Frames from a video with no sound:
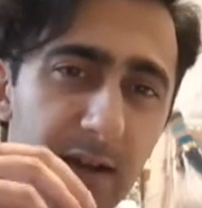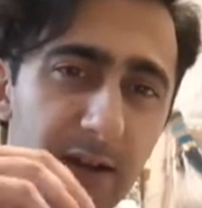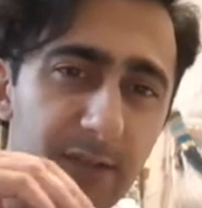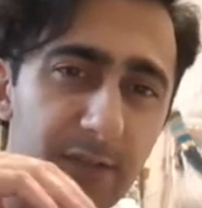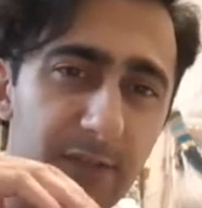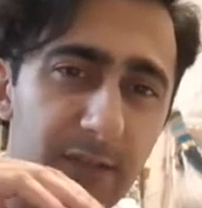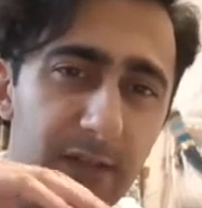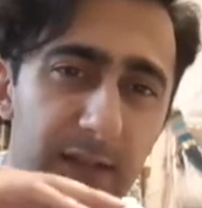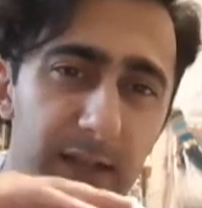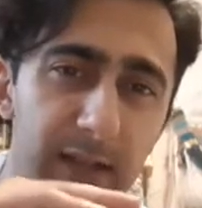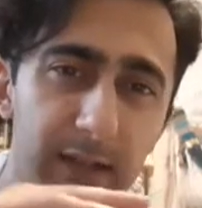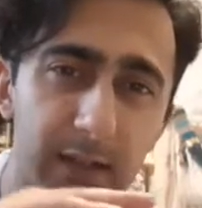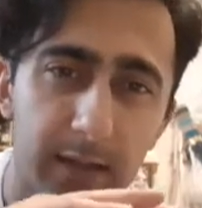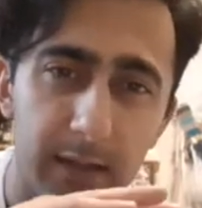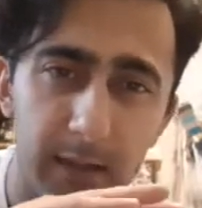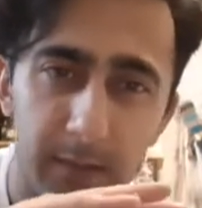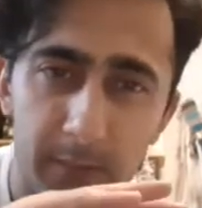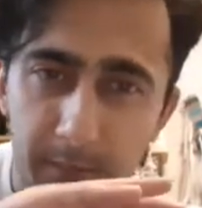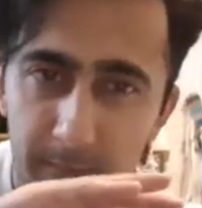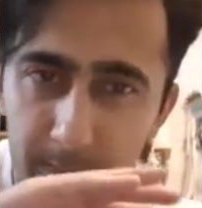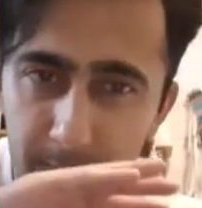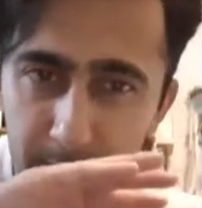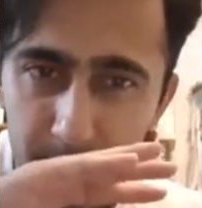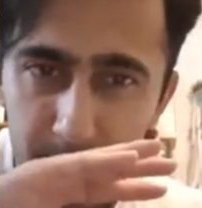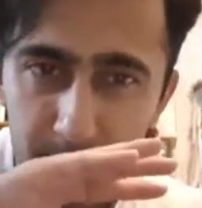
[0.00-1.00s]
vanilla,
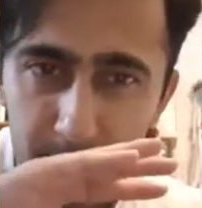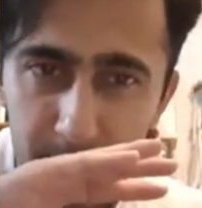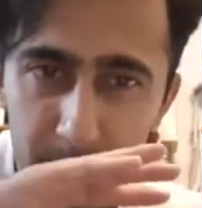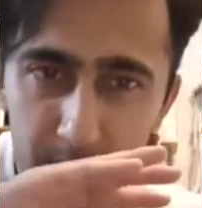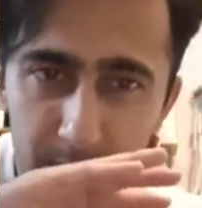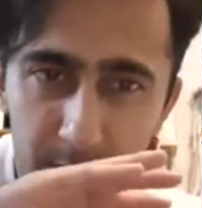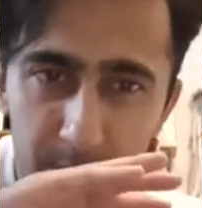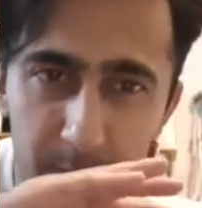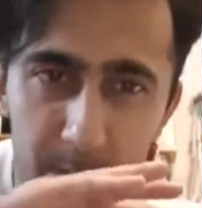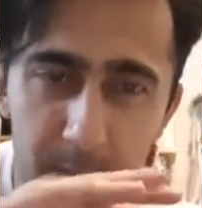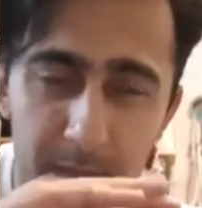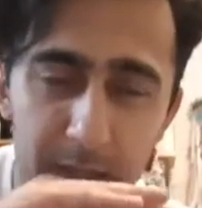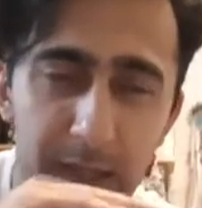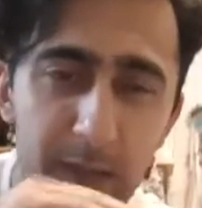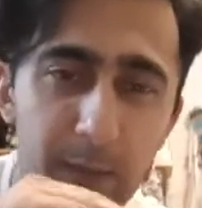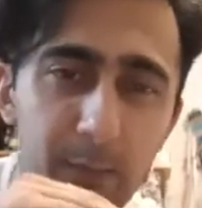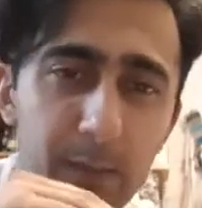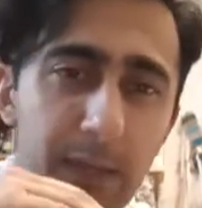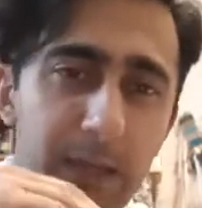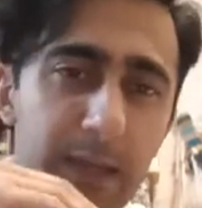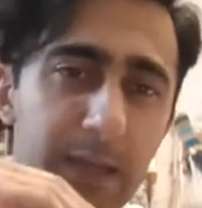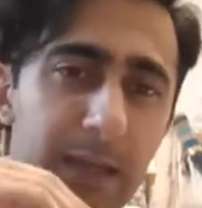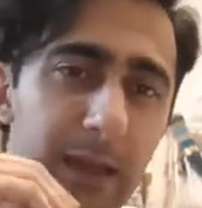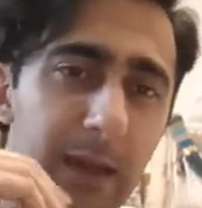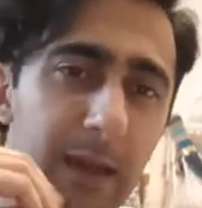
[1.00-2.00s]

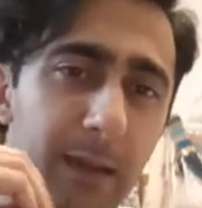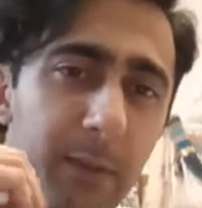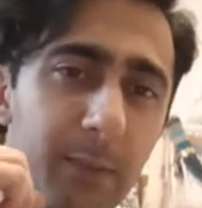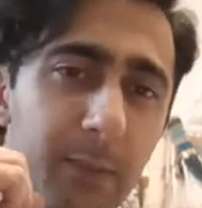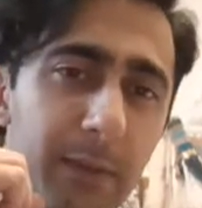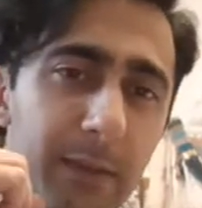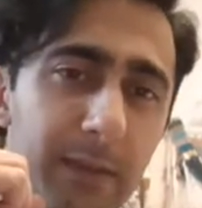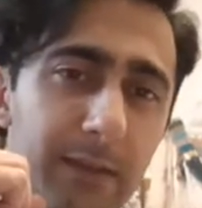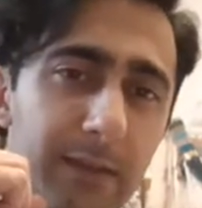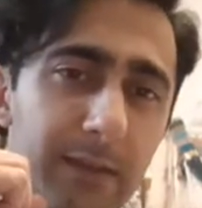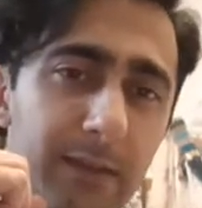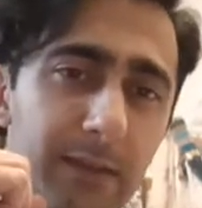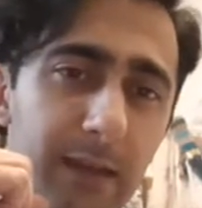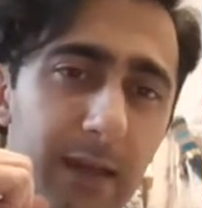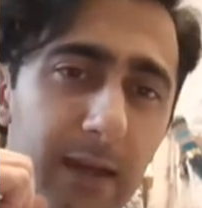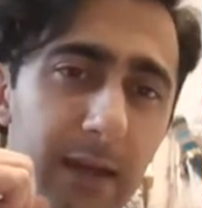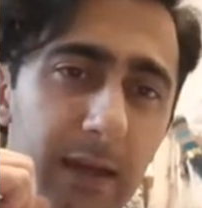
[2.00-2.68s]
maybe a bit